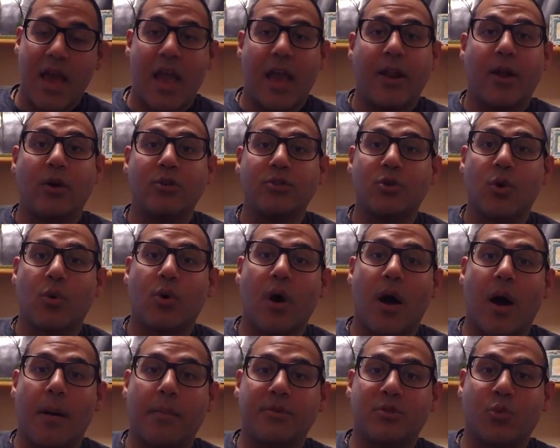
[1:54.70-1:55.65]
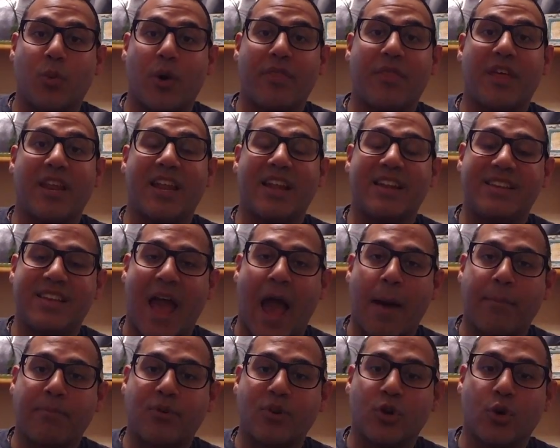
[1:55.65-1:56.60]
It also comes with an
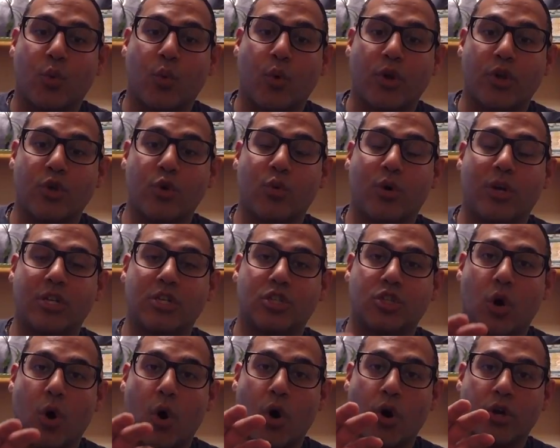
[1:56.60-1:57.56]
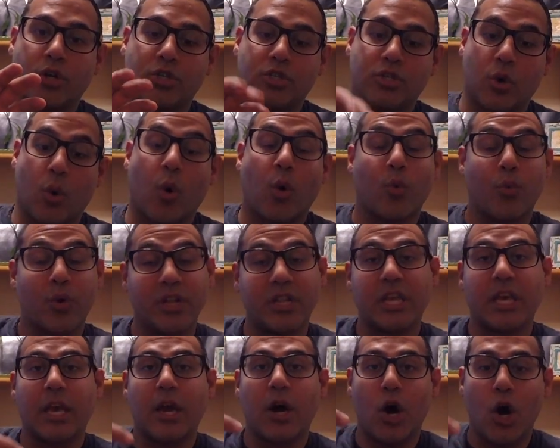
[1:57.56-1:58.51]
adapter where you can charge or
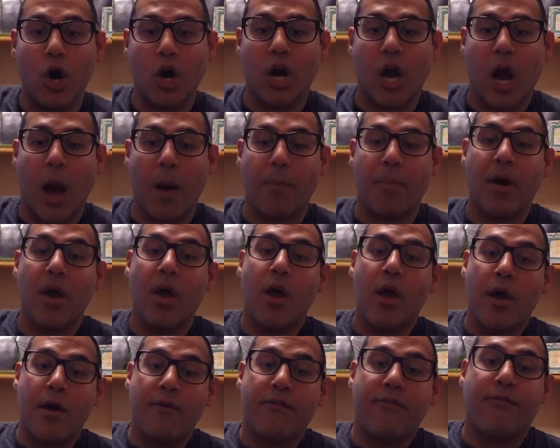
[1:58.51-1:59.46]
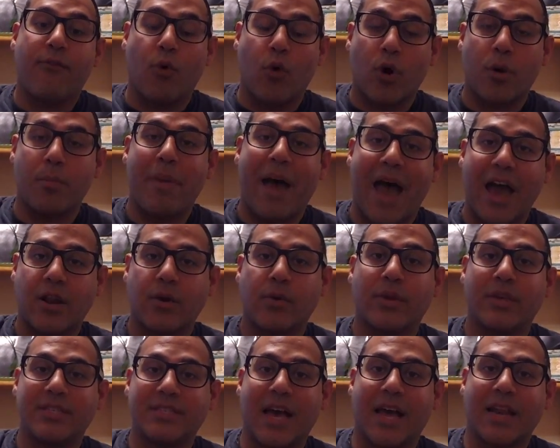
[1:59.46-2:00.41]
really hook up 4
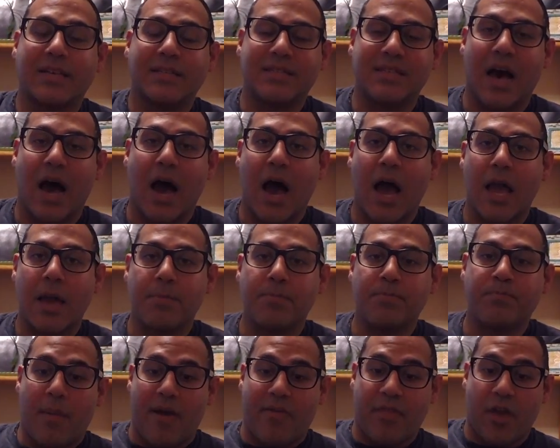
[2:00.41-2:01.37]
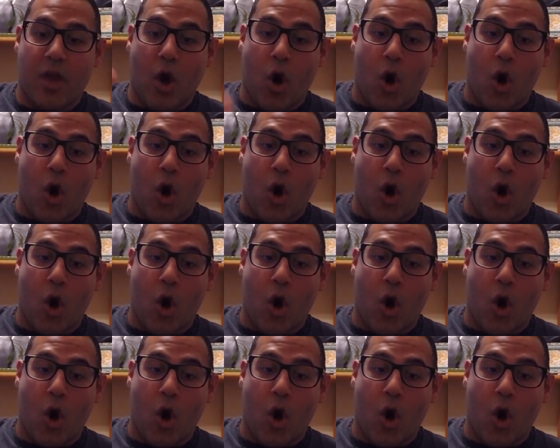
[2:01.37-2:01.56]
batteries at a time, and they